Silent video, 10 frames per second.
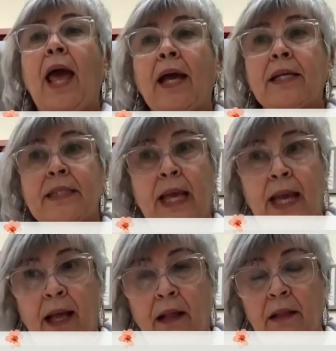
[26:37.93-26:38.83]

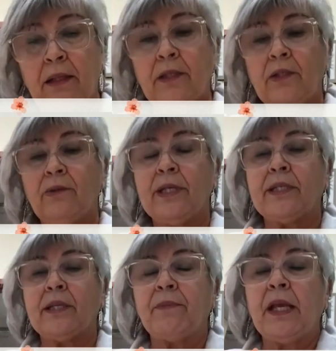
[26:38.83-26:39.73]
exhale doing
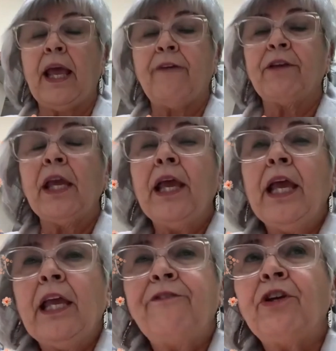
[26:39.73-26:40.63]
something heavy.
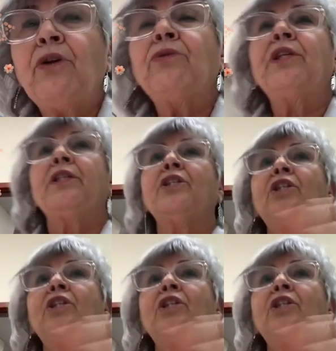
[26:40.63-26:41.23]
If you go to the